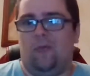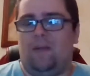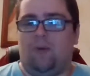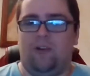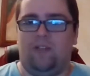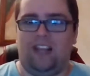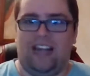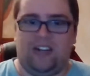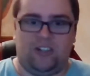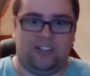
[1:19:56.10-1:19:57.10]
one more of the
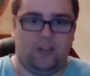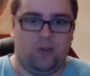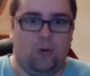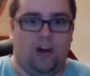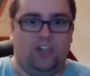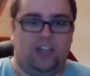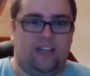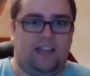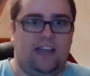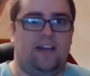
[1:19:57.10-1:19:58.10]
lectures that you watch
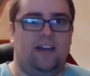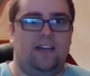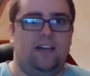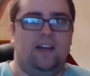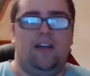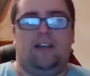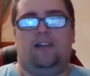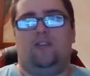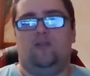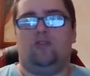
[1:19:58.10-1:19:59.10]
and then uh,
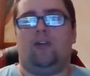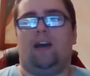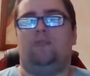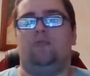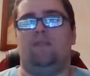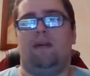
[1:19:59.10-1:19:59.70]
uh, you try to